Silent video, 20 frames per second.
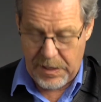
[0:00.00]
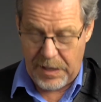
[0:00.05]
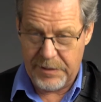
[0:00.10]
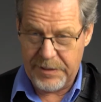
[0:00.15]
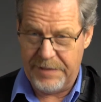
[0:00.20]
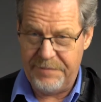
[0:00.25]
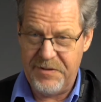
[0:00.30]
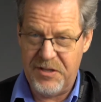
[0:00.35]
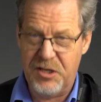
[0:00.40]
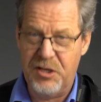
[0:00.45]

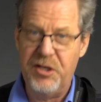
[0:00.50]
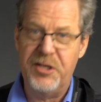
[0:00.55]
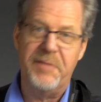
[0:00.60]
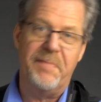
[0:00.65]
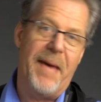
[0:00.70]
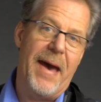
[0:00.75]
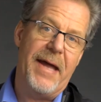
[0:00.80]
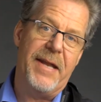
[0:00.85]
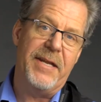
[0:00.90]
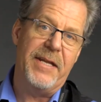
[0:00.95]
give you the good, the
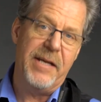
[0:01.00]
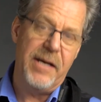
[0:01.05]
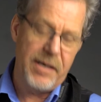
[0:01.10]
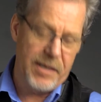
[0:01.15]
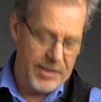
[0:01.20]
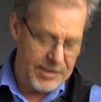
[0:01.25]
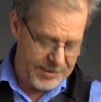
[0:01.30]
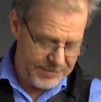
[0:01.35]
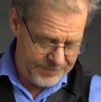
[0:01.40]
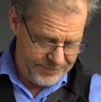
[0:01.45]
bad, and the
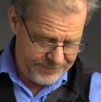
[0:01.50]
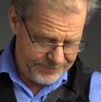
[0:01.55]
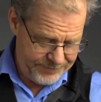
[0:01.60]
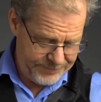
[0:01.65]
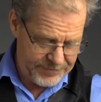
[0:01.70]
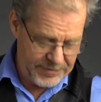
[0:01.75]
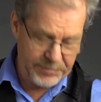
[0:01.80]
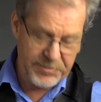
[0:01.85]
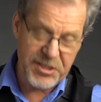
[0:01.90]
ugly. Let